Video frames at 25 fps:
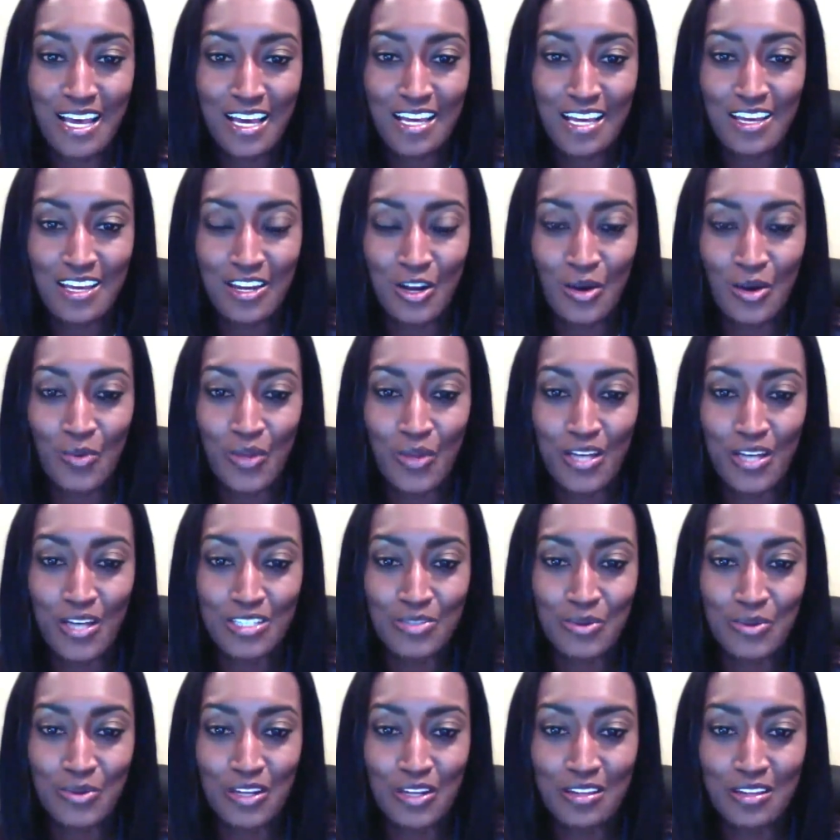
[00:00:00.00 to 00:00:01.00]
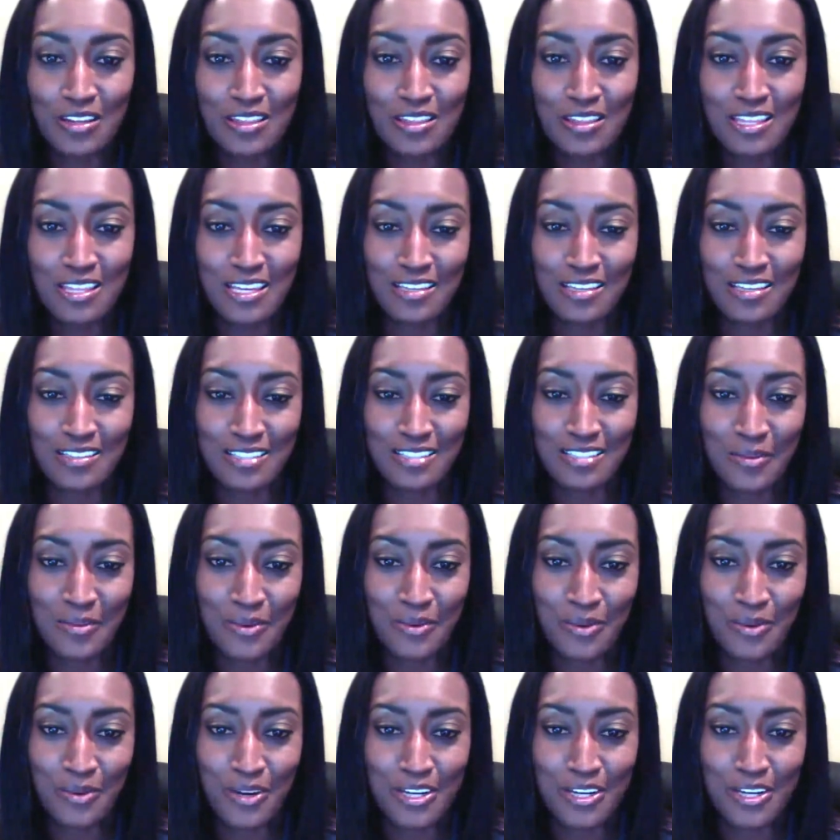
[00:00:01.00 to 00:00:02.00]
you know, that's one of the things that we
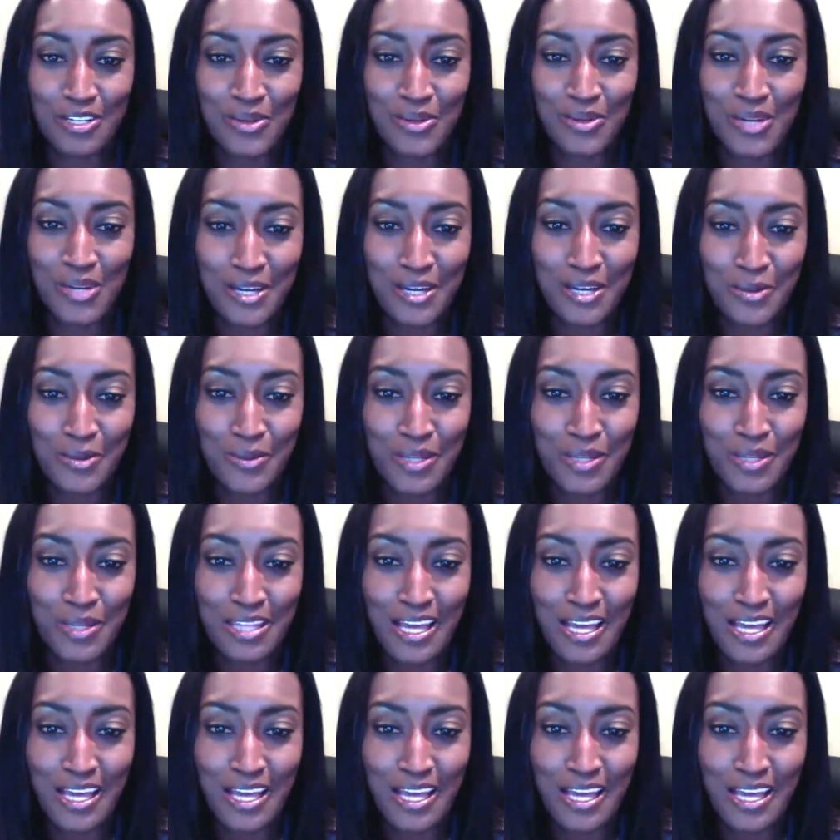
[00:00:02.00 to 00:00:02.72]
want to do here with